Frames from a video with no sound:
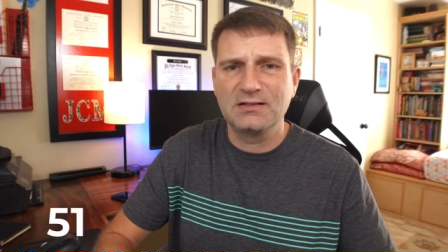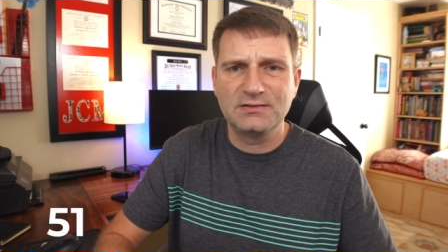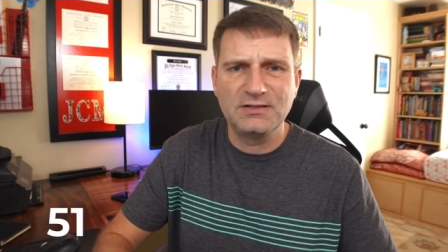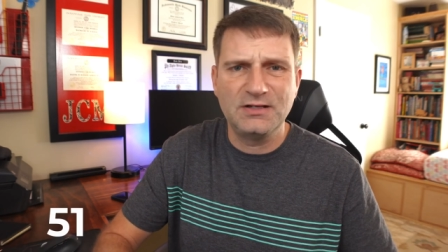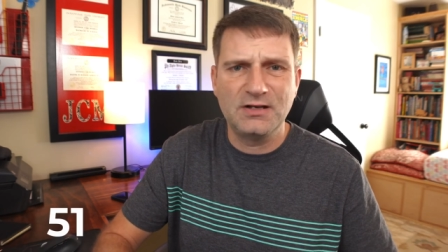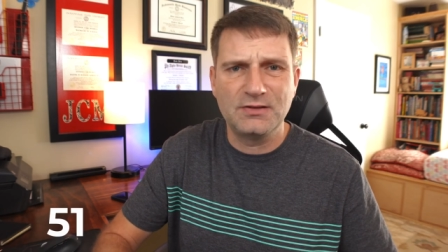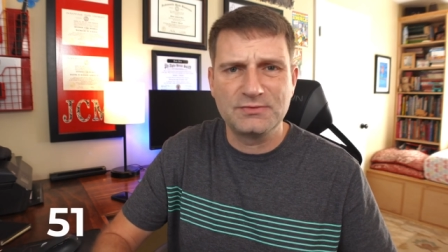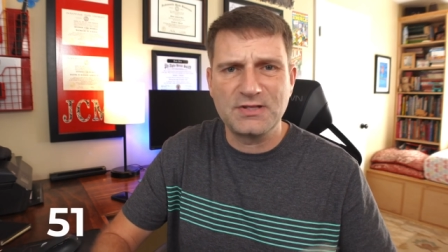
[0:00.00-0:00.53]

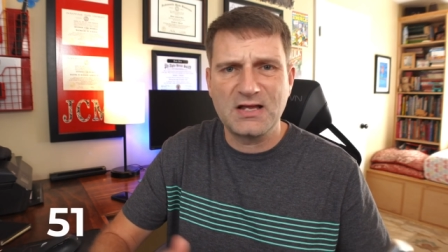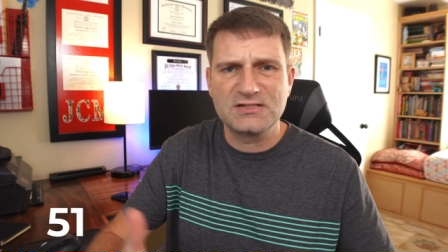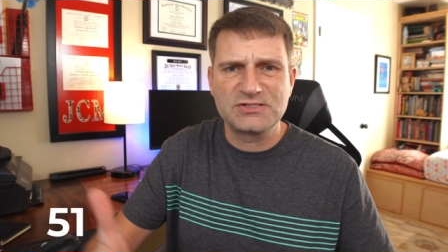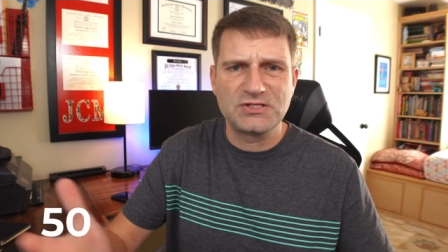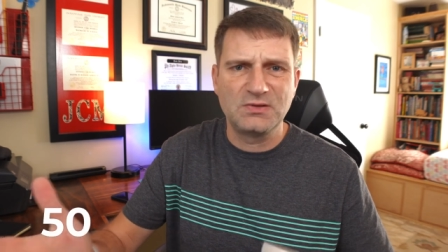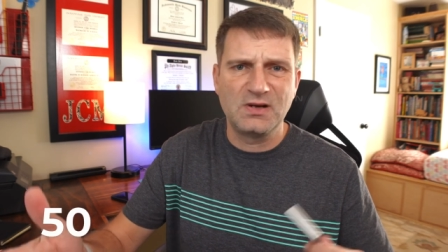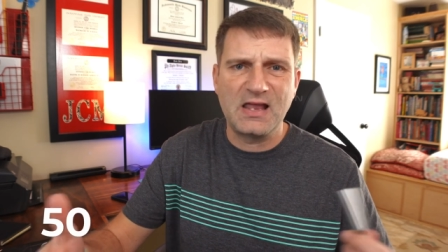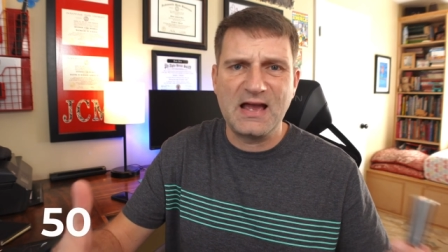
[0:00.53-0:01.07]
you know, not
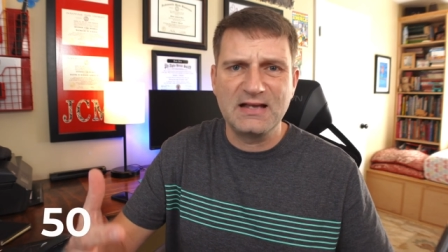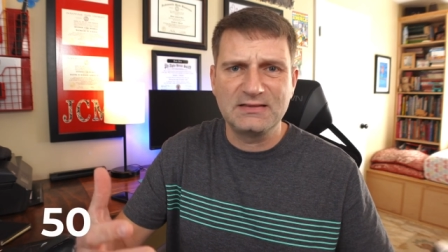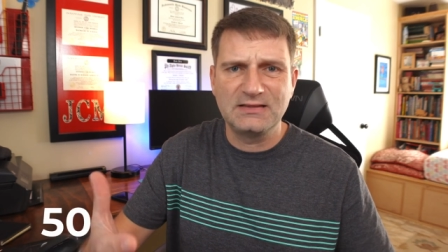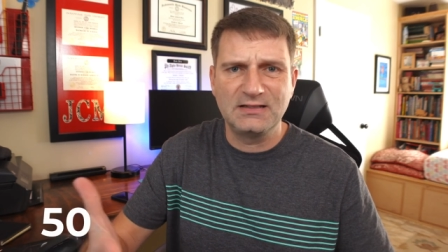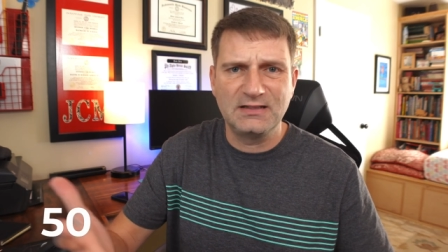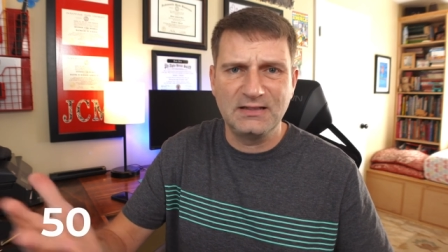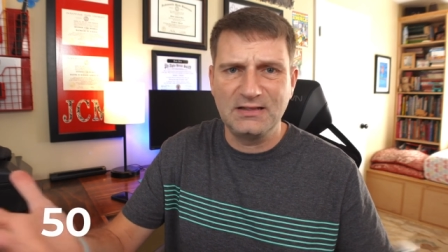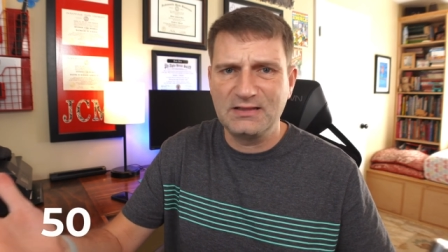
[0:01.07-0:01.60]
so light
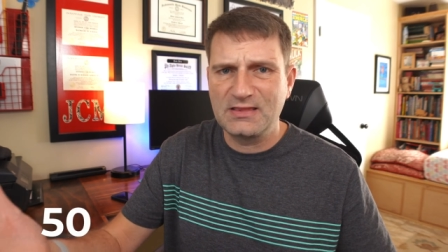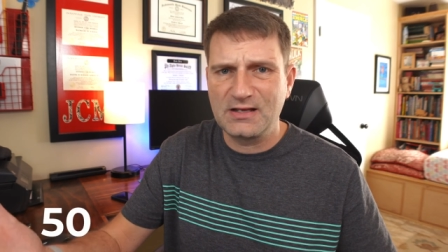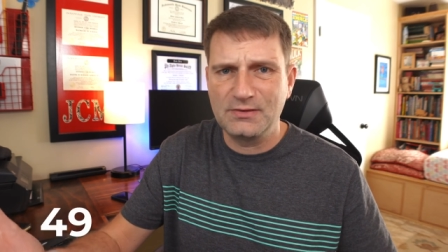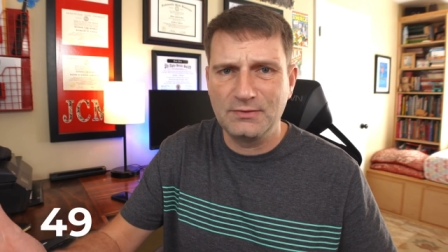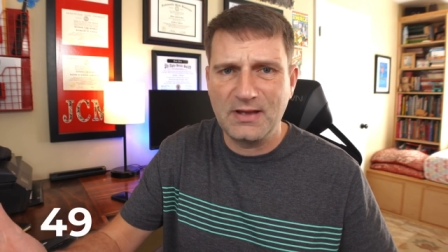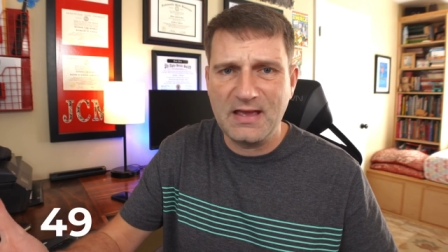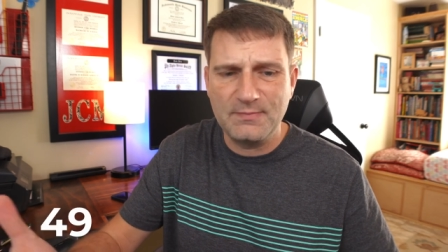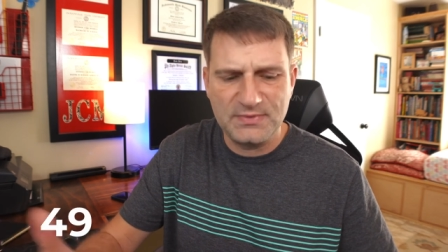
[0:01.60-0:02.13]
that anything
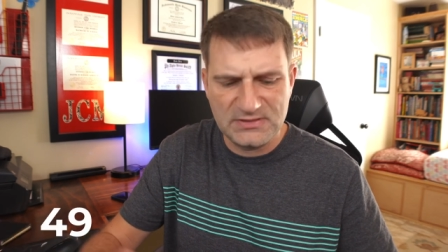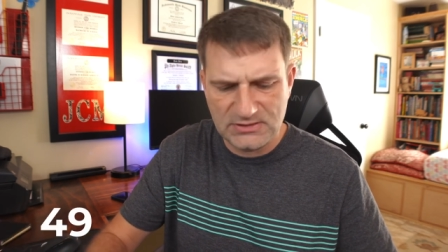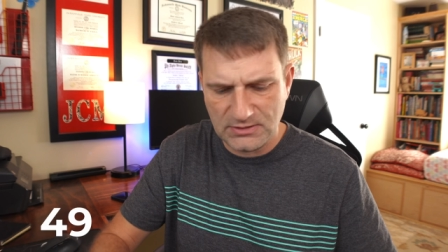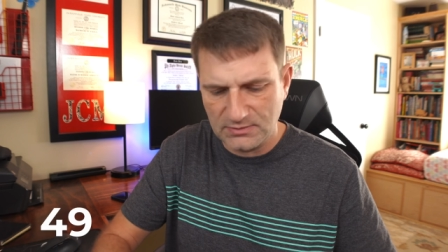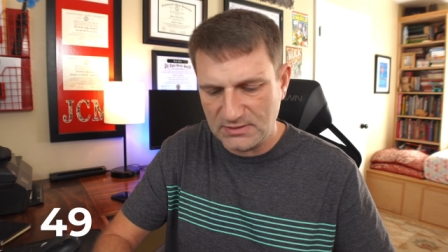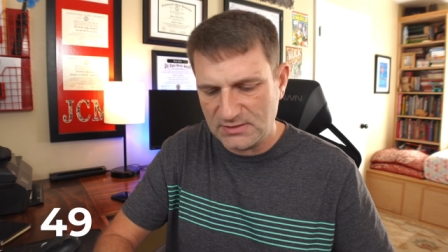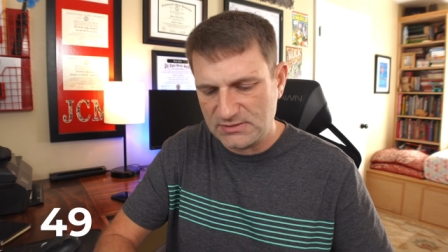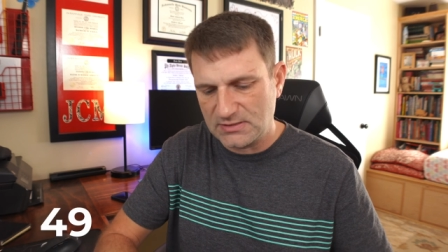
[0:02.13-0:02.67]
will happen to it.